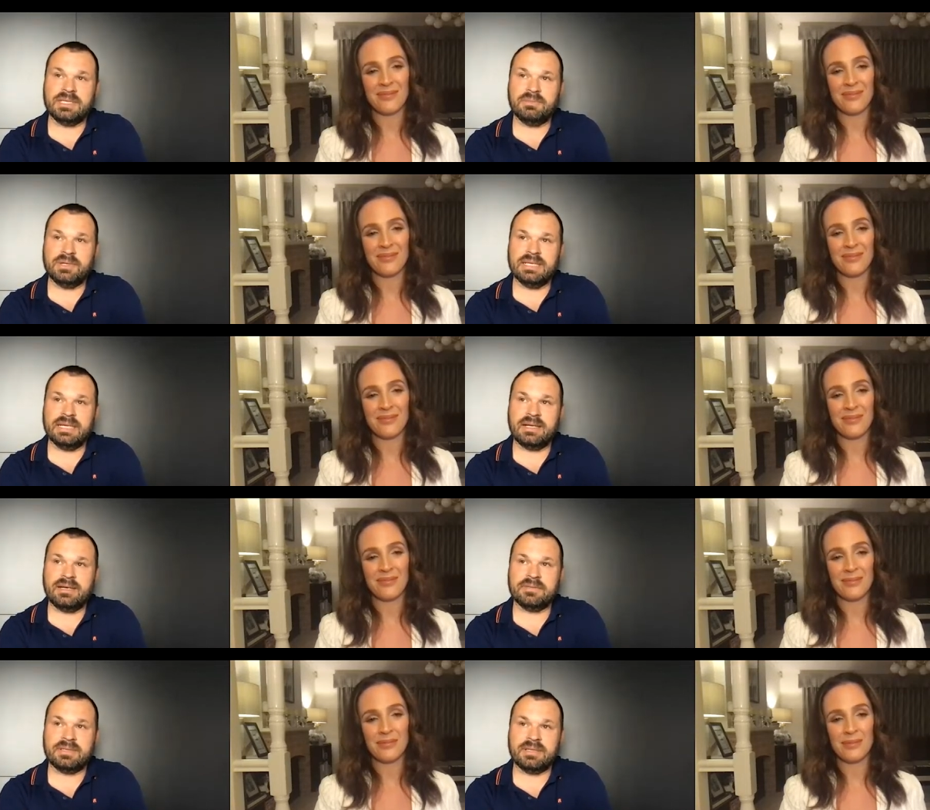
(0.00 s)
Speaker 1: my dad
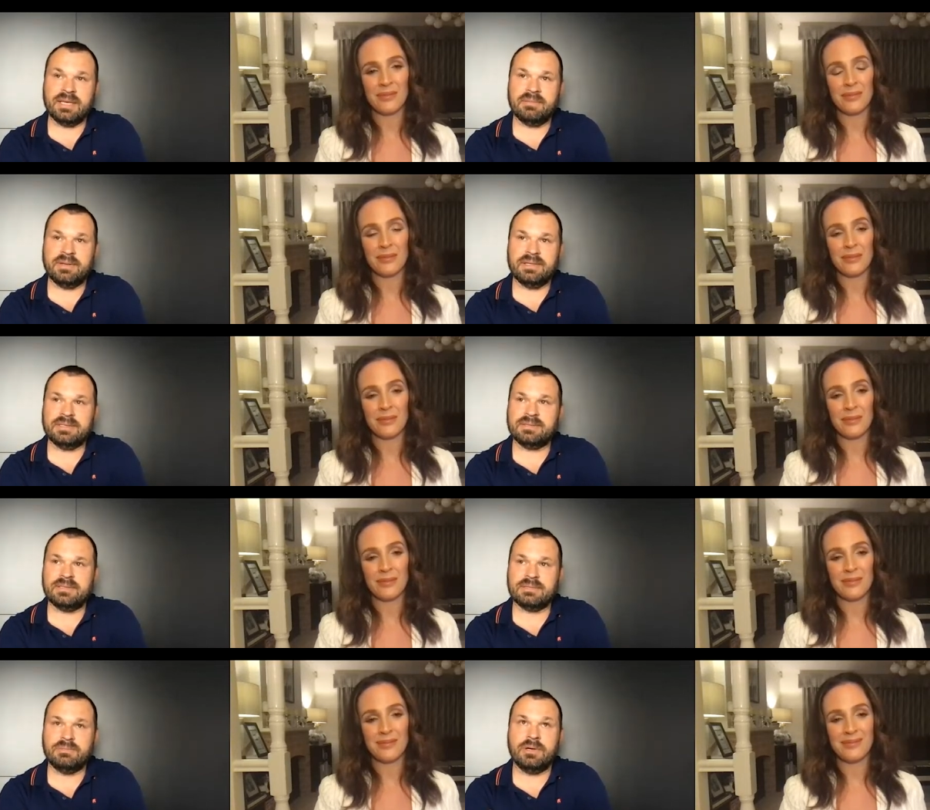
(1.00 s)
after the game, and his the
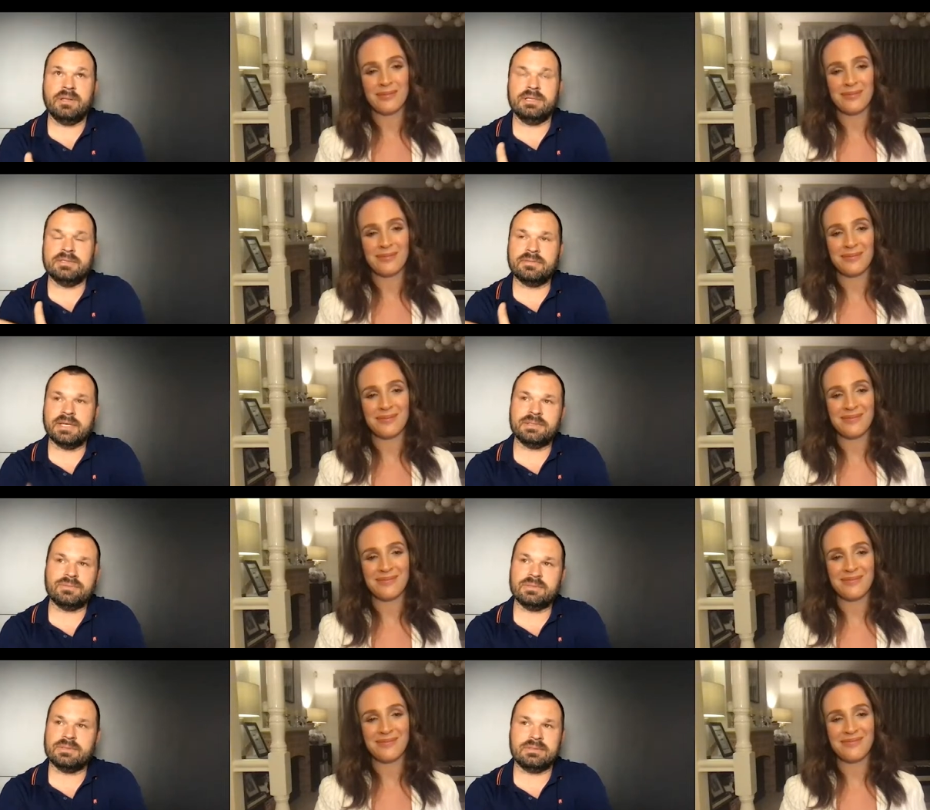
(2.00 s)
smile on his face
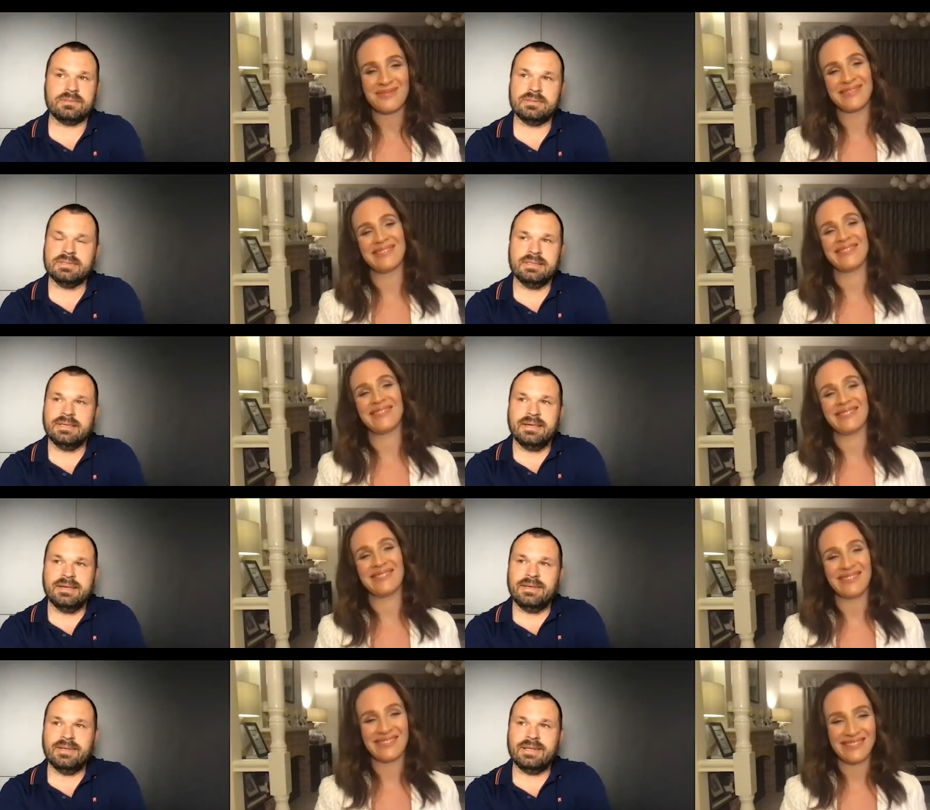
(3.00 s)
was,
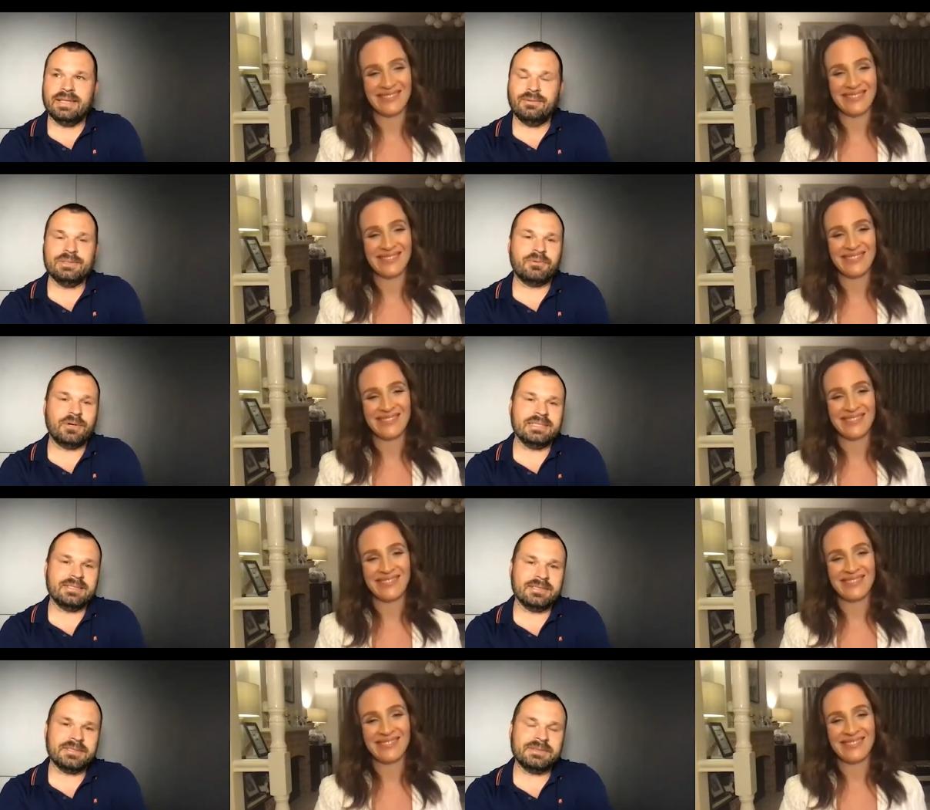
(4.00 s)
you know, that was
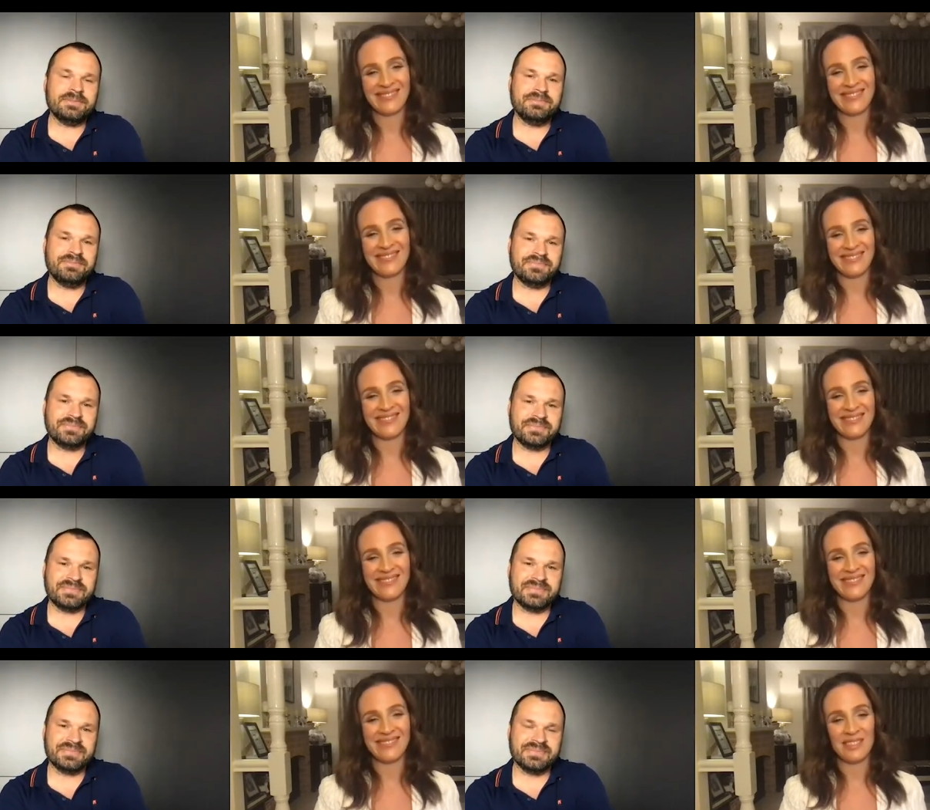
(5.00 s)
priceless
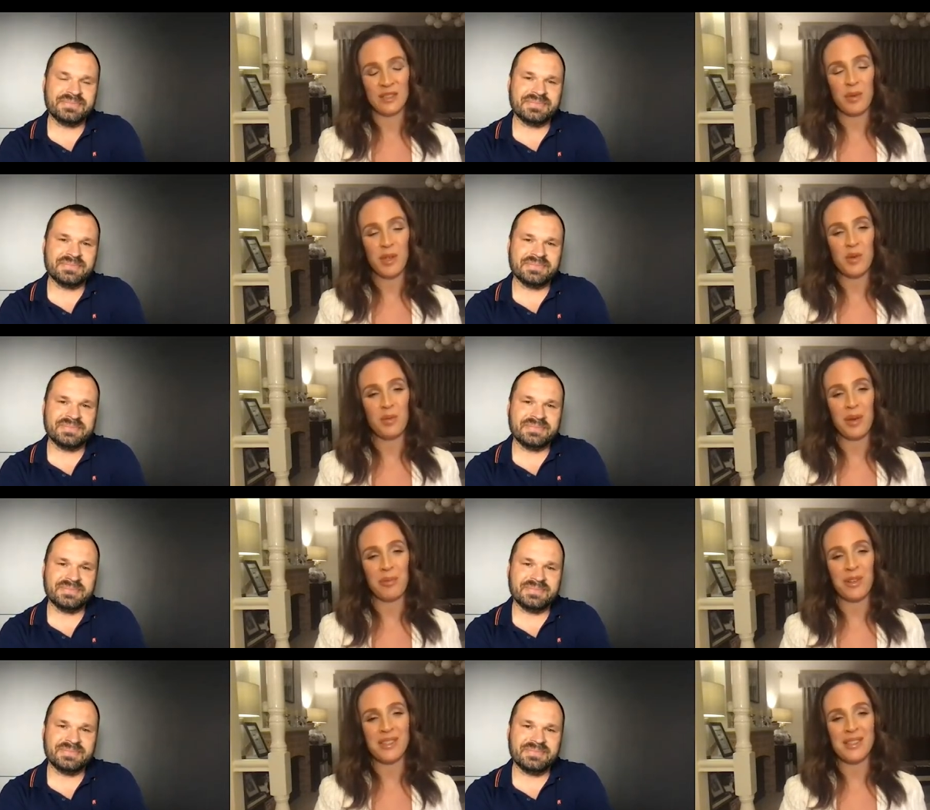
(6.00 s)
Speaker 2: special
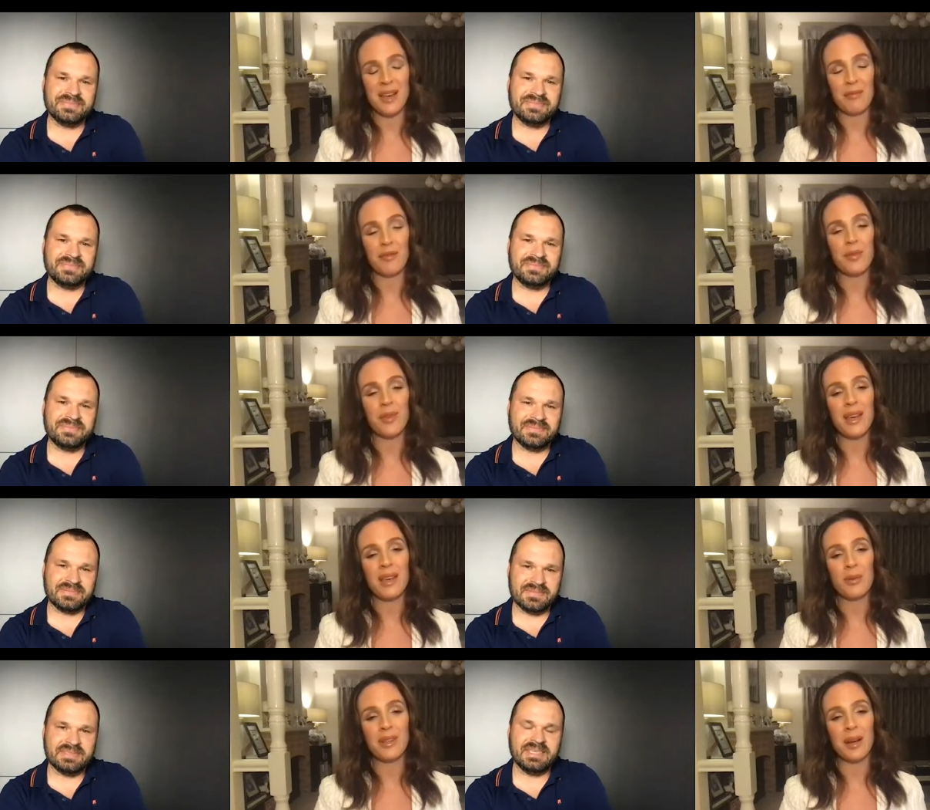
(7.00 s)
memories. Um, from there,
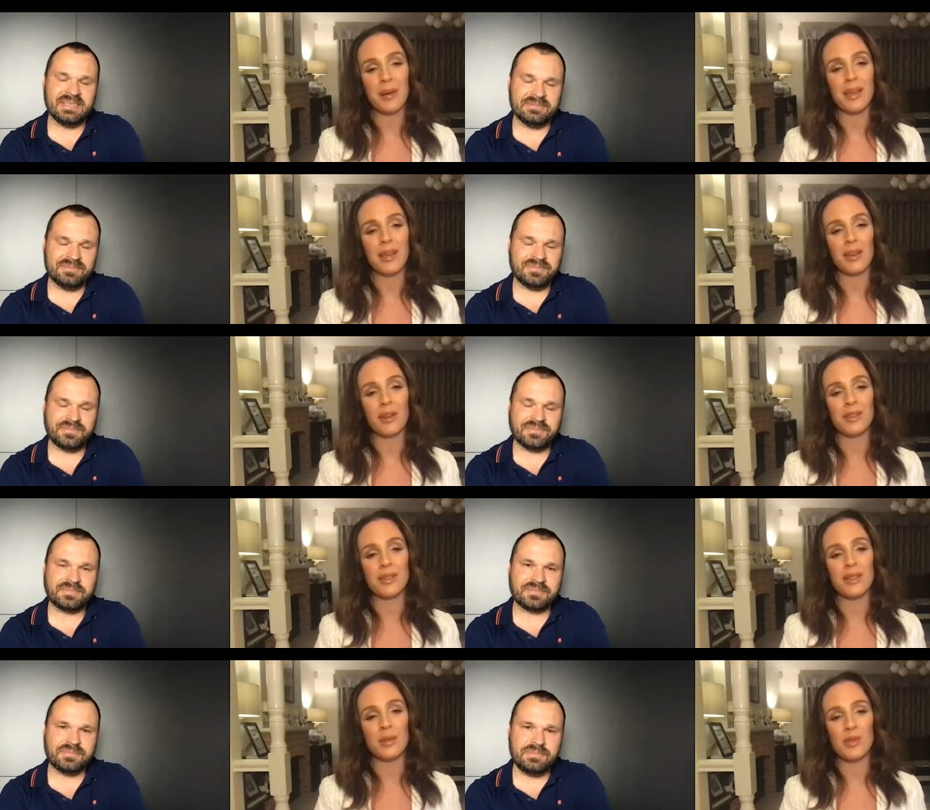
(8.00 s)
you ended up kicking on to
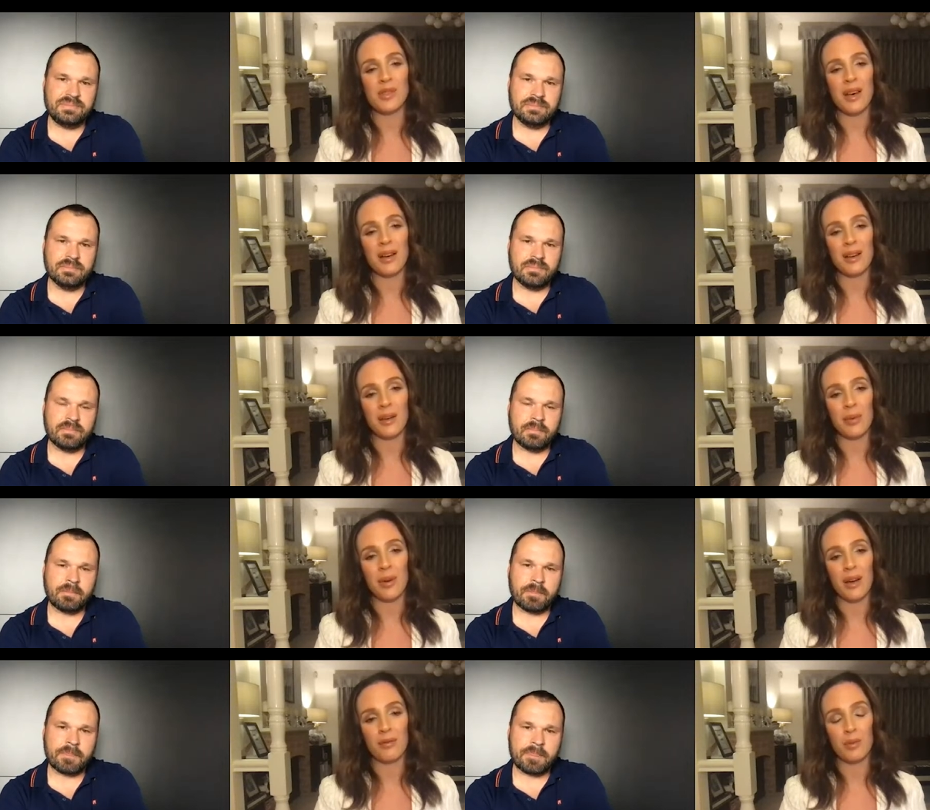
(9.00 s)
Dinamo Zagreb.
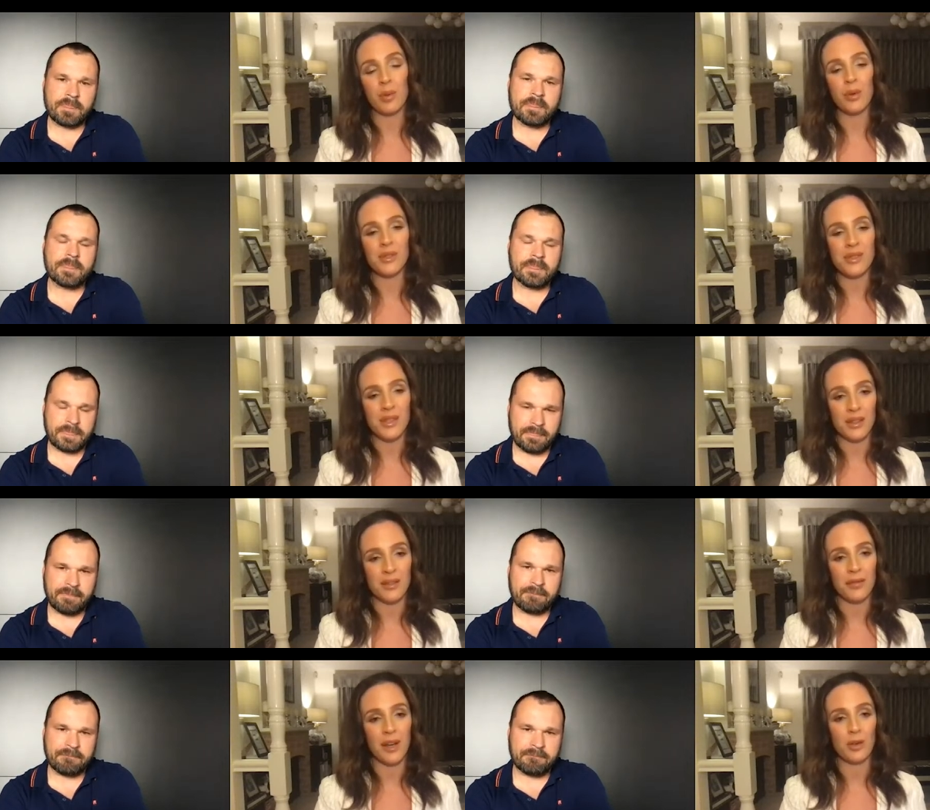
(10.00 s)
Uh, reports said
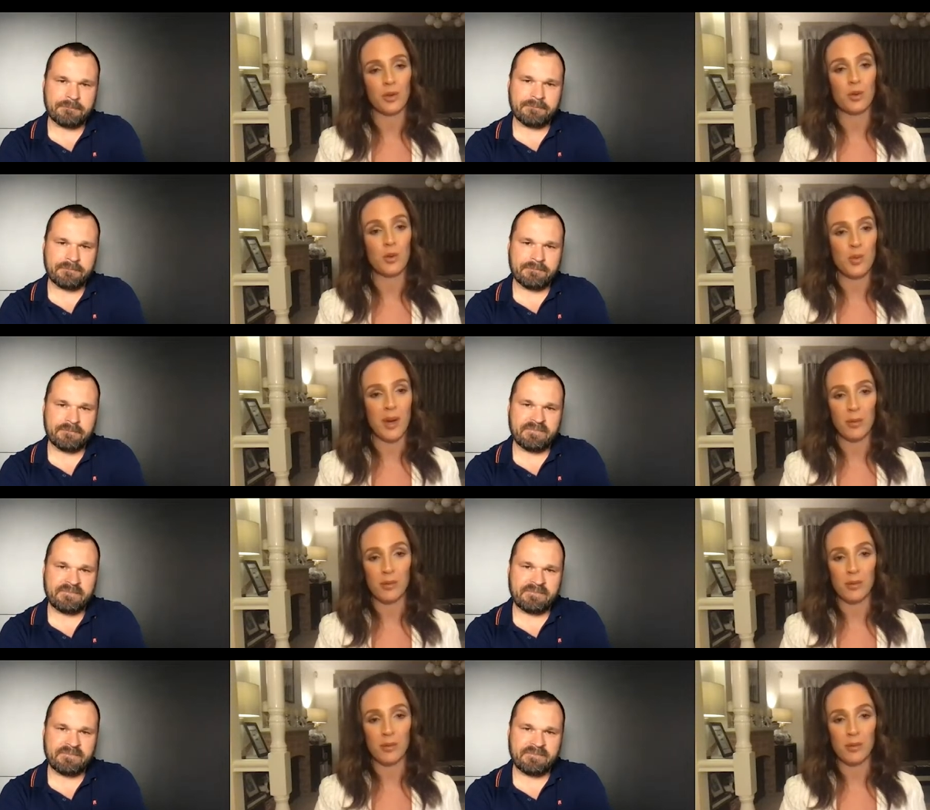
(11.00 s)
that Franjo Tudjman was